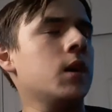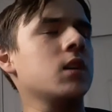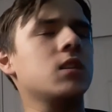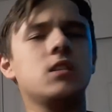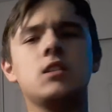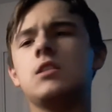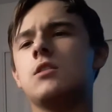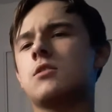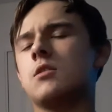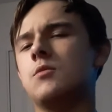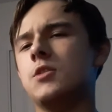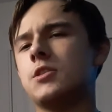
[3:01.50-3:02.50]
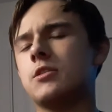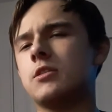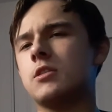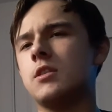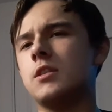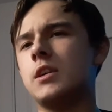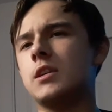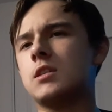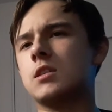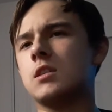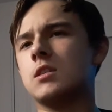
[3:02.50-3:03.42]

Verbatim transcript: am I gonna need to do some research on this?